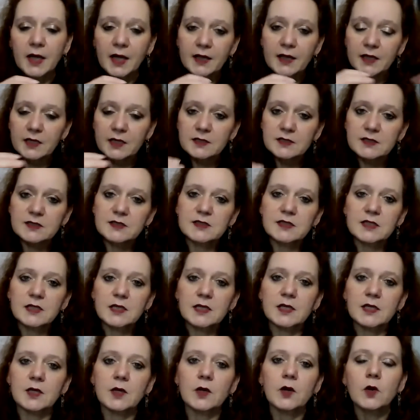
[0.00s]
and then
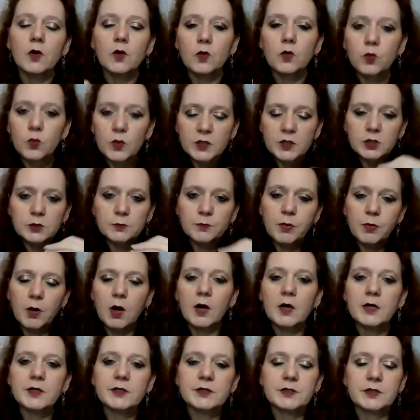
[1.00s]
see which
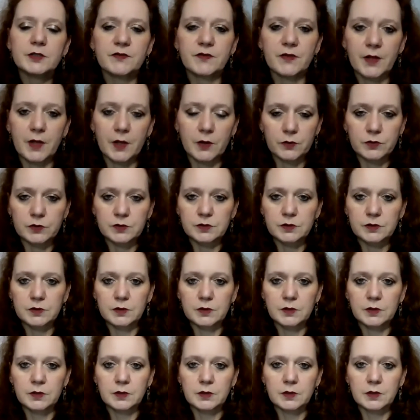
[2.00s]
parts of
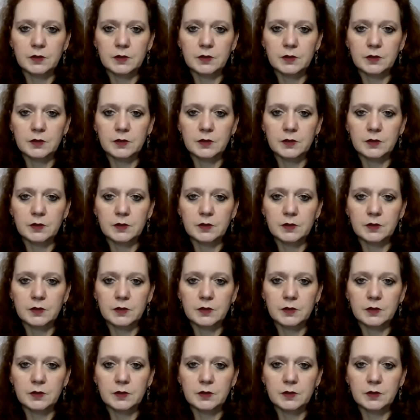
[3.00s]
those